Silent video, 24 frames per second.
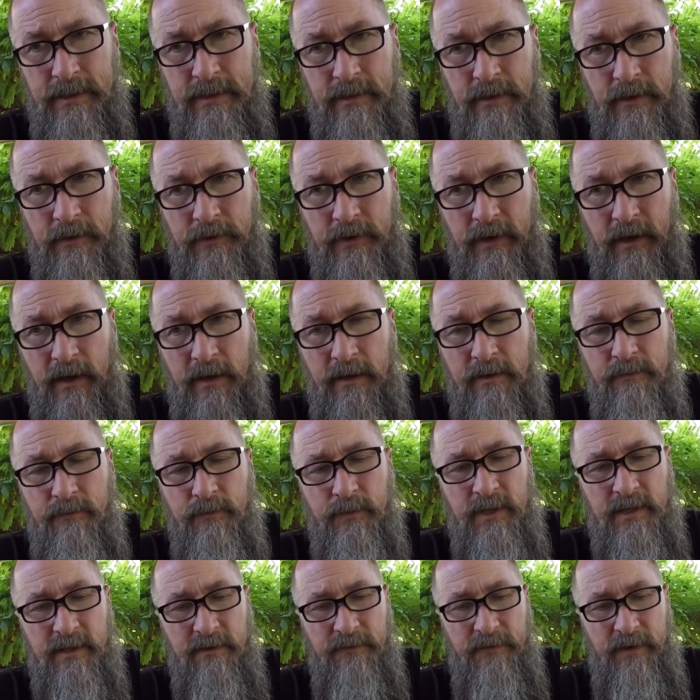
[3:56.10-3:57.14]
Okay?
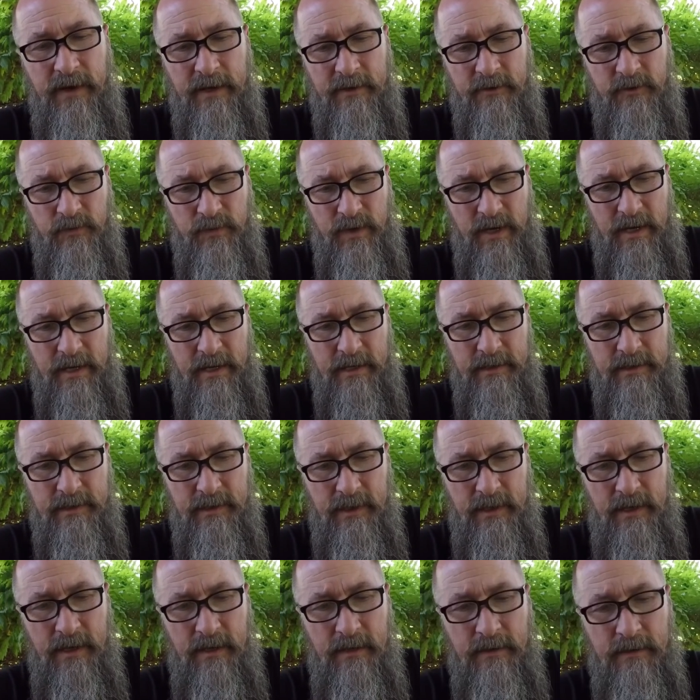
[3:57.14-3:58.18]
But the fact remains,
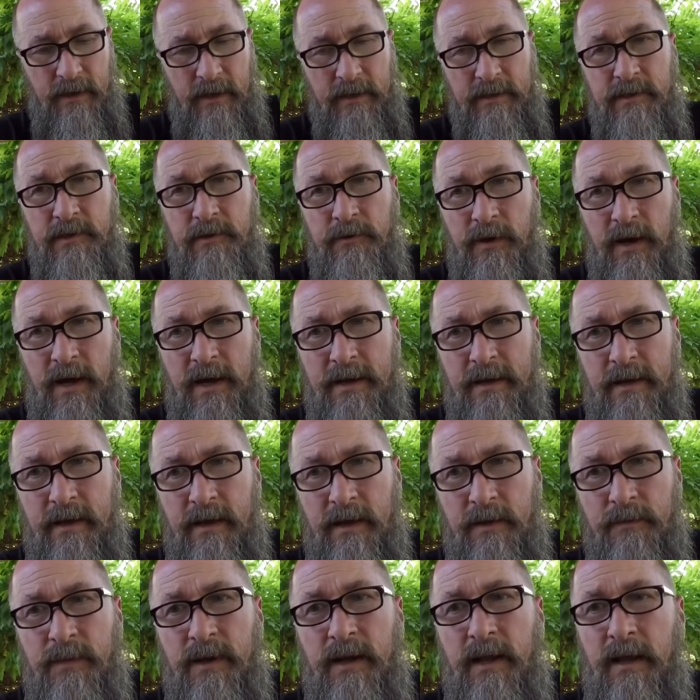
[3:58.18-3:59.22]
that's who I
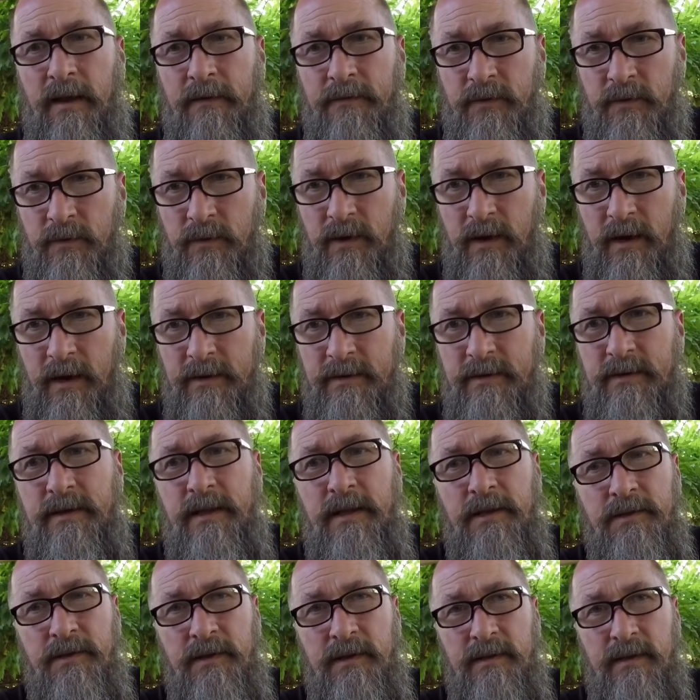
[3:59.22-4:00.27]
am, and I have the right to
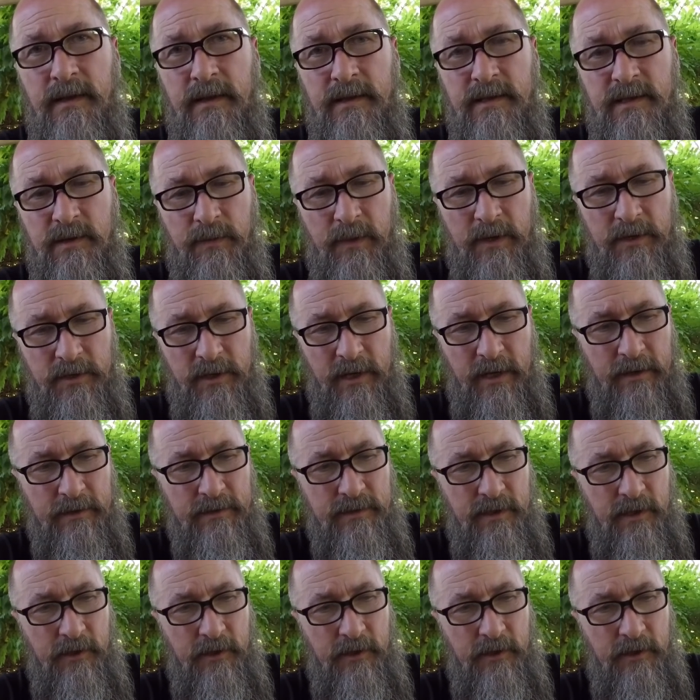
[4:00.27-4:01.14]
teach these things to my child.